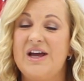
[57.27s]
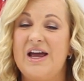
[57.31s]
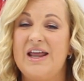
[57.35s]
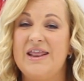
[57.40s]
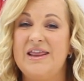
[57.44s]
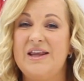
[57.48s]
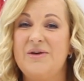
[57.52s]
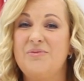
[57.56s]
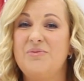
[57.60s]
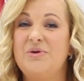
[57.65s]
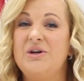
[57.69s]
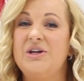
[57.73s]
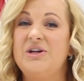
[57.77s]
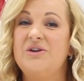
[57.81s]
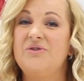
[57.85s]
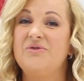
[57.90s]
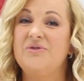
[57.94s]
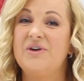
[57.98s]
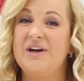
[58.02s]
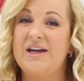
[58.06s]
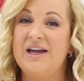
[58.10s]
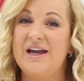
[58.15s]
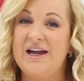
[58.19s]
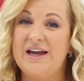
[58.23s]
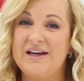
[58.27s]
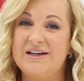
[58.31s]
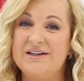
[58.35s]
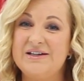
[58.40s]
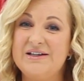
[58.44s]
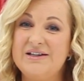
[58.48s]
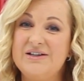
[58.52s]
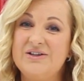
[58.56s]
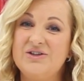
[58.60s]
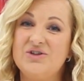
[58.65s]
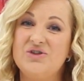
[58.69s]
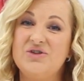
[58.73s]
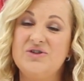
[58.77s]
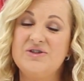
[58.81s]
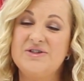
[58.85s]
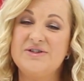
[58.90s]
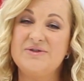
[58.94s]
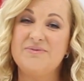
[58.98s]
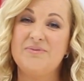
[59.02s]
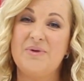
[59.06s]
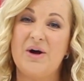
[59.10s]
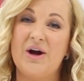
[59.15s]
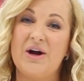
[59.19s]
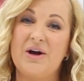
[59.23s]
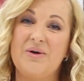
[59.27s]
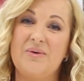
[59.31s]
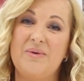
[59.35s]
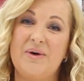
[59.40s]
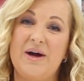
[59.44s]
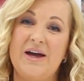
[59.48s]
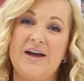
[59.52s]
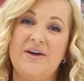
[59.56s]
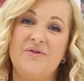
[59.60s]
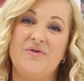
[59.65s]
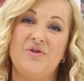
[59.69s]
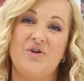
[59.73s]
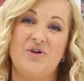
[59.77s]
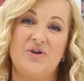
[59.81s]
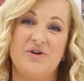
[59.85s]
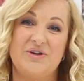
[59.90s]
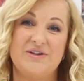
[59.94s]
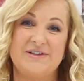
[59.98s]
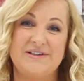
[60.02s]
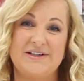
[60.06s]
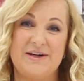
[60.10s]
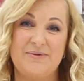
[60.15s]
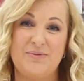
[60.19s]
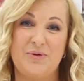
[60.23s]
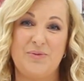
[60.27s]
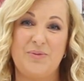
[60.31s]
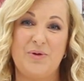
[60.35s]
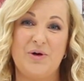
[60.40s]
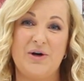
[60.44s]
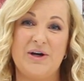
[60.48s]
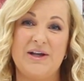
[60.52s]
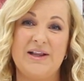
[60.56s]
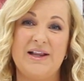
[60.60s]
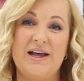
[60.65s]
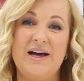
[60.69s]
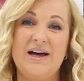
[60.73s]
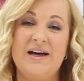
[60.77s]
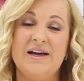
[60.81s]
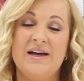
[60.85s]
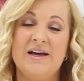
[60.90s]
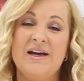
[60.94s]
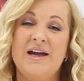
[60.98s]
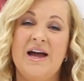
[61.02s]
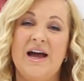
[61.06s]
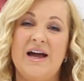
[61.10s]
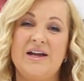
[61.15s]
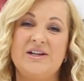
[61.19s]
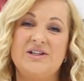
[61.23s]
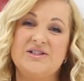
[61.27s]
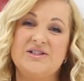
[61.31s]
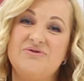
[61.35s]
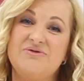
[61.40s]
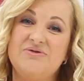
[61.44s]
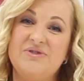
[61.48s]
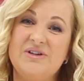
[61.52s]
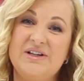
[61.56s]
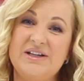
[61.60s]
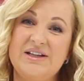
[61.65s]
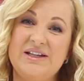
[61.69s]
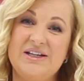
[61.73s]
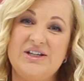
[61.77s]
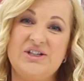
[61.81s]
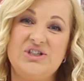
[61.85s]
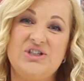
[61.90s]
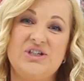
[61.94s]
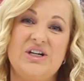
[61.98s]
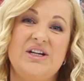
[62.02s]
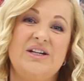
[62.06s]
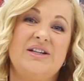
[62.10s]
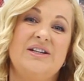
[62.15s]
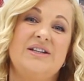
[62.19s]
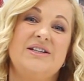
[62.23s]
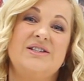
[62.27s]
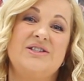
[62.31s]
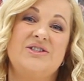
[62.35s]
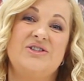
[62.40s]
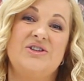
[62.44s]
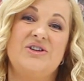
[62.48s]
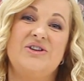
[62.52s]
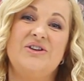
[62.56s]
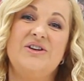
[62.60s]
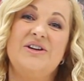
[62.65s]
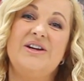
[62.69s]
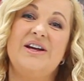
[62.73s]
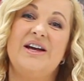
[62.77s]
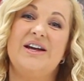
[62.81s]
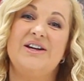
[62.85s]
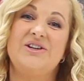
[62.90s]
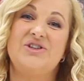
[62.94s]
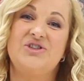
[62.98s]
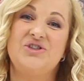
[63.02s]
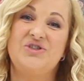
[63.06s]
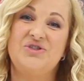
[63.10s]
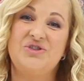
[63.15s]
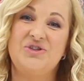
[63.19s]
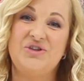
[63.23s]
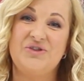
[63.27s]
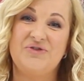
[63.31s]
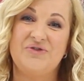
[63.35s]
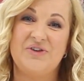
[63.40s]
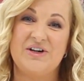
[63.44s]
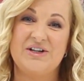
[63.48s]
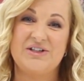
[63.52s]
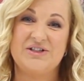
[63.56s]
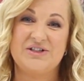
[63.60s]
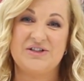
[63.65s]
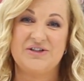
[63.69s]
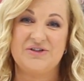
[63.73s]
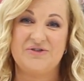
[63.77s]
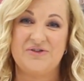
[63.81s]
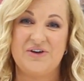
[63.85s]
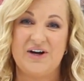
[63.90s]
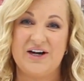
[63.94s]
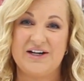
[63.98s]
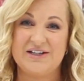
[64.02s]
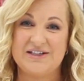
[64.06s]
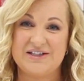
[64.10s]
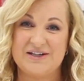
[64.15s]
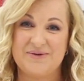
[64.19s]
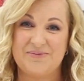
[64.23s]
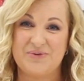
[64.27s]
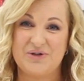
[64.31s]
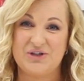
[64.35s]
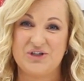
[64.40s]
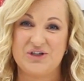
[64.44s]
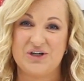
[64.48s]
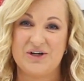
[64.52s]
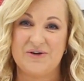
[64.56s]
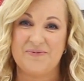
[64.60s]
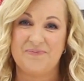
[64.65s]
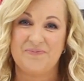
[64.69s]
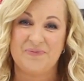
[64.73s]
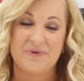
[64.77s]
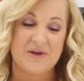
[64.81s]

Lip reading: and then when you reheat it, use a microwave or a double boiler and really gently stir it until you reach the right temperature.